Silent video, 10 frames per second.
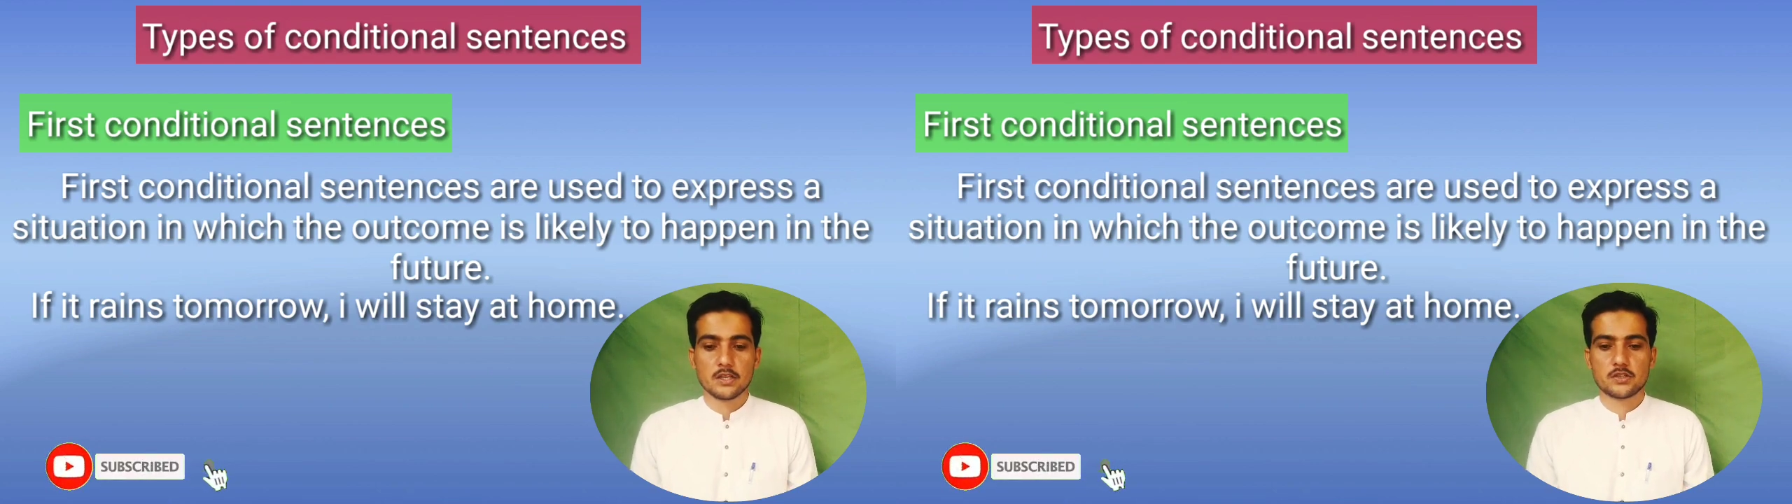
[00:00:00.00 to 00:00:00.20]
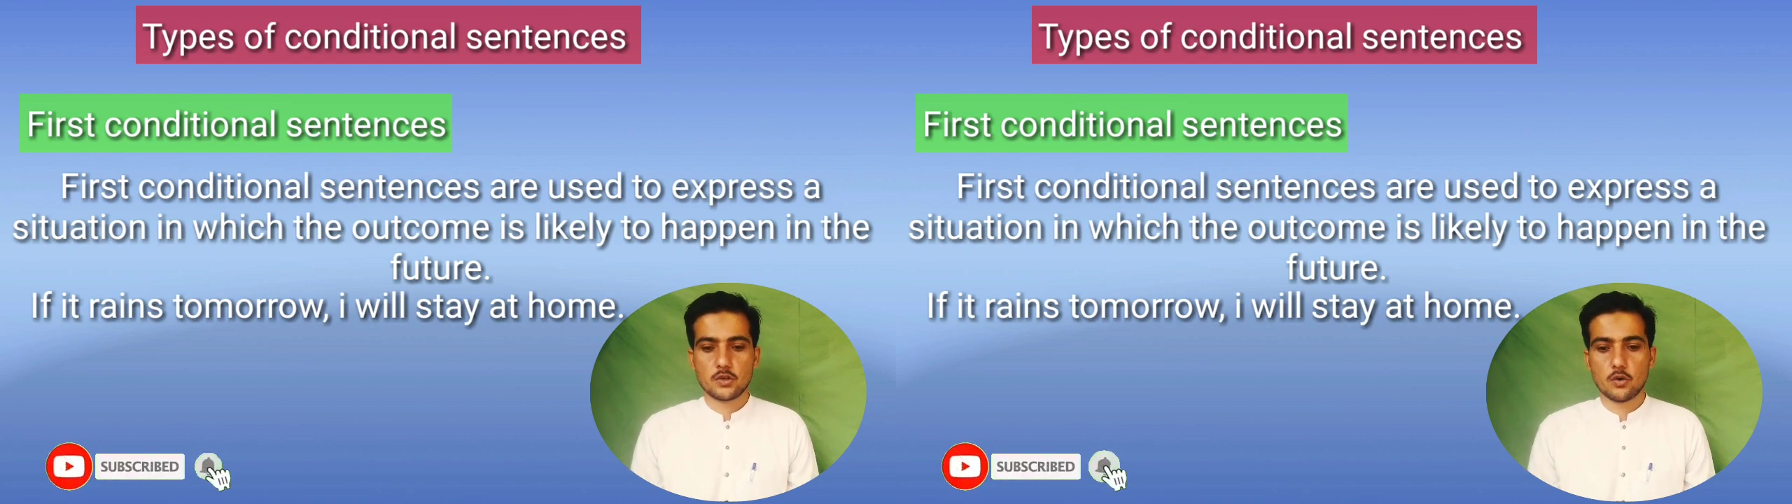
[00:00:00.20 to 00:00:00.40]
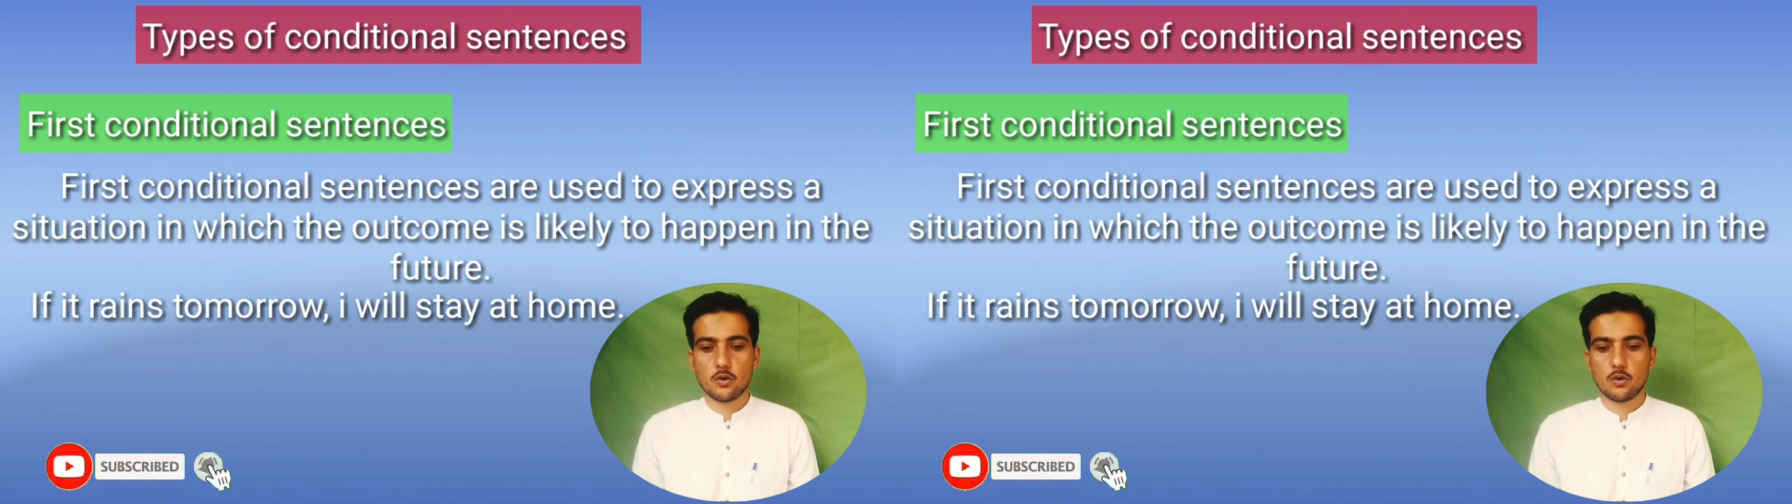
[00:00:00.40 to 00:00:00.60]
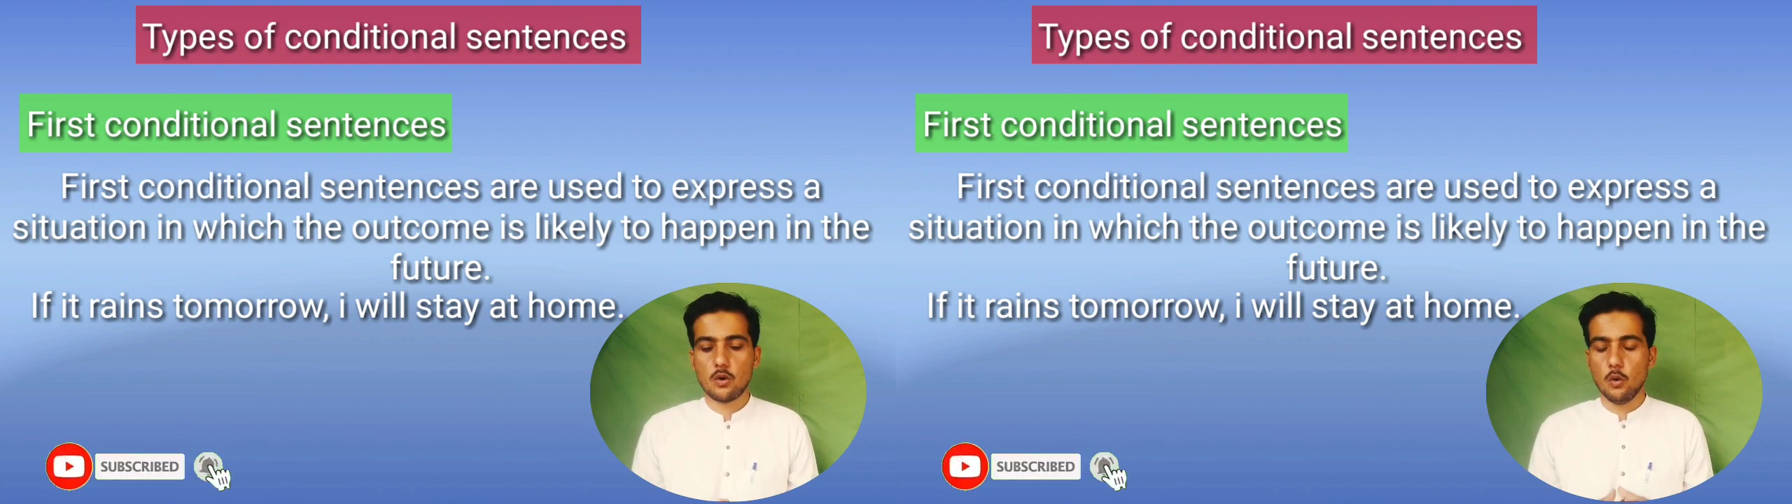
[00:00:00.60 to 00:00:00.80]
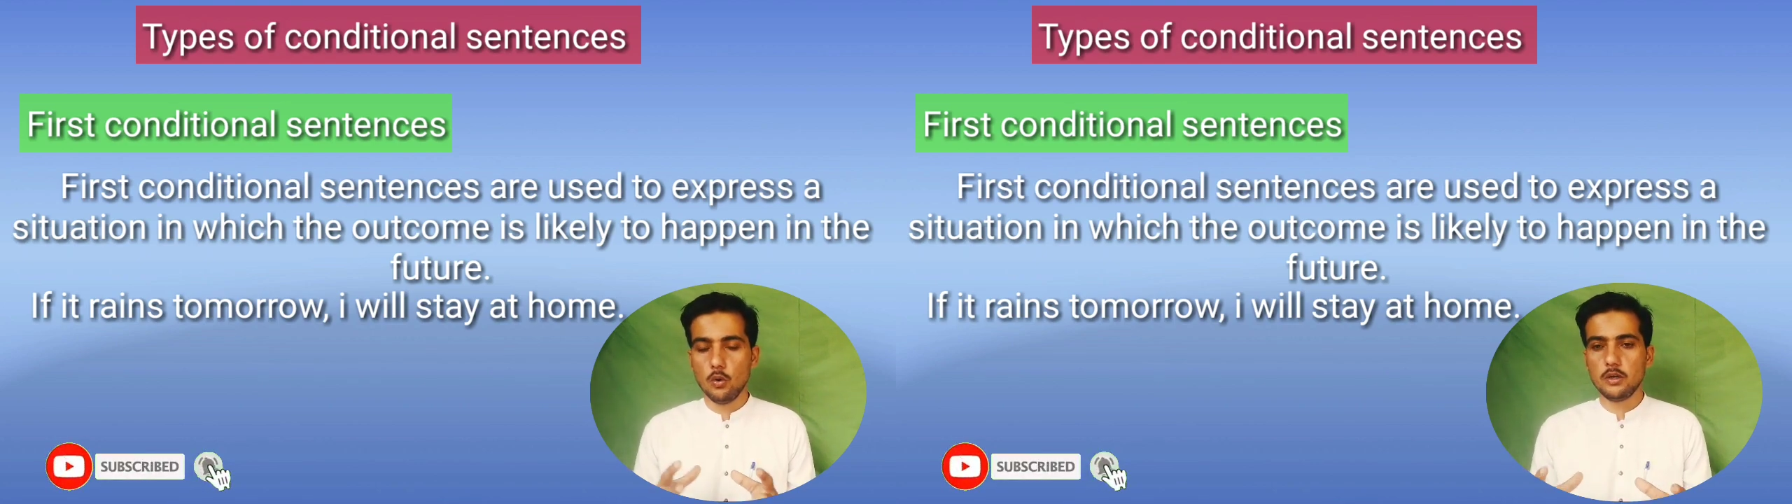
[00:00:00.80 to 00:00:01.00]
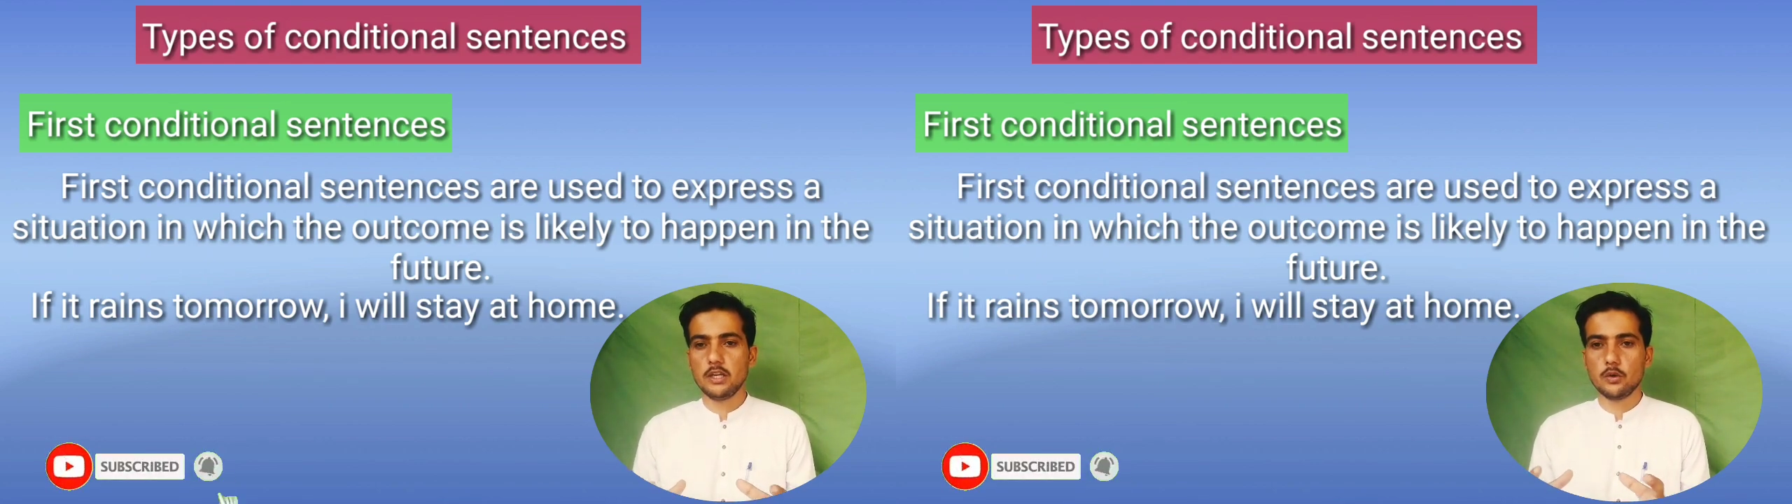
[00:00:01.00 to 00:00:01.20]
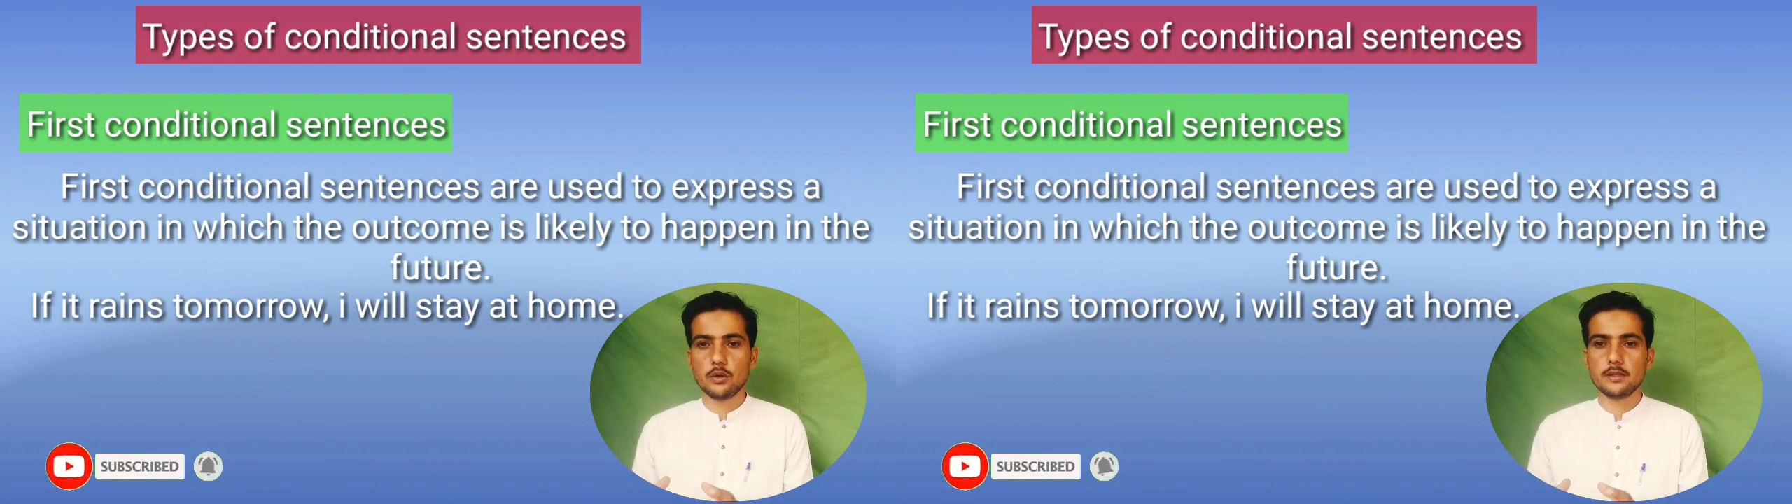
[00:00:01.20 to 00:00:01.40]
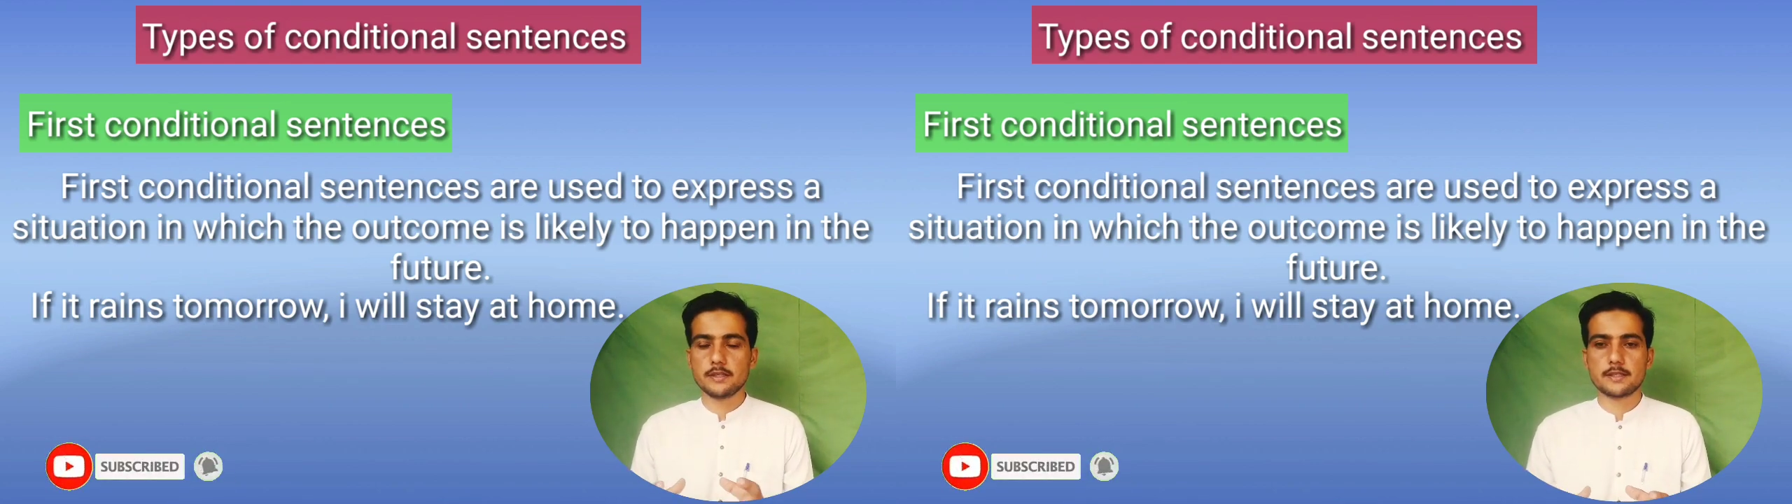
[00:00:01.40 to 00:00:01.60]
So only
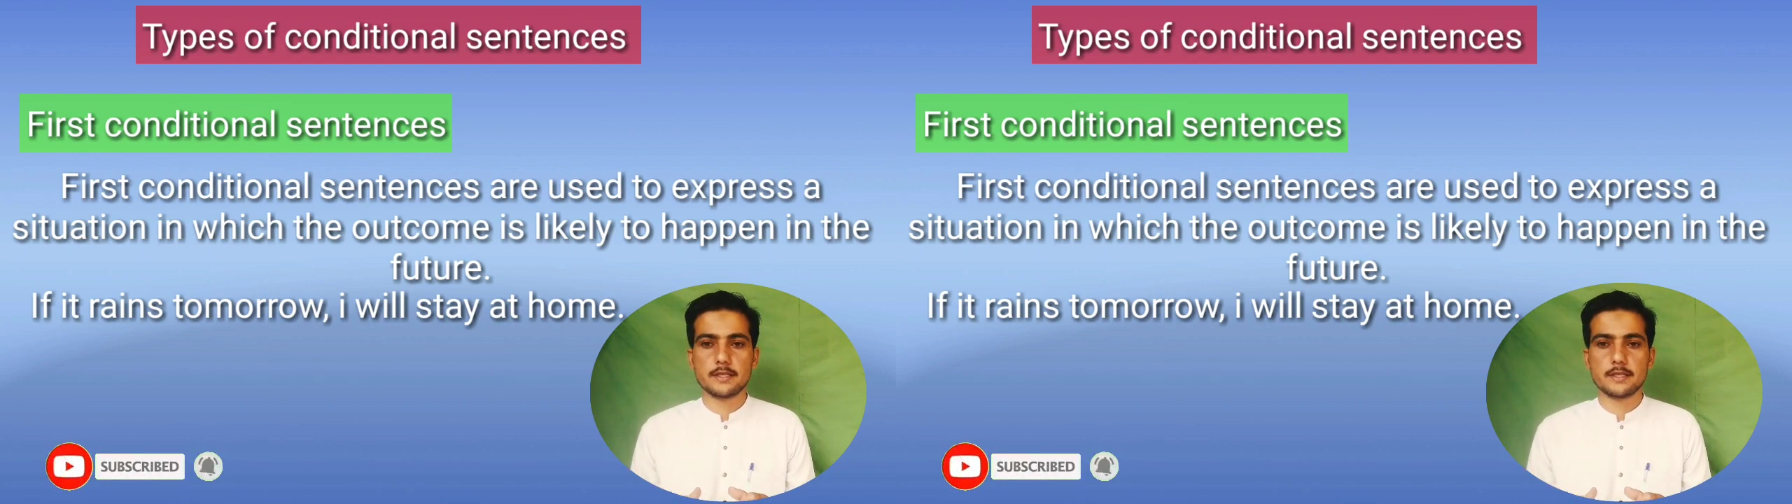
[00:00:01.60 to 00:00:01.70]
knowing these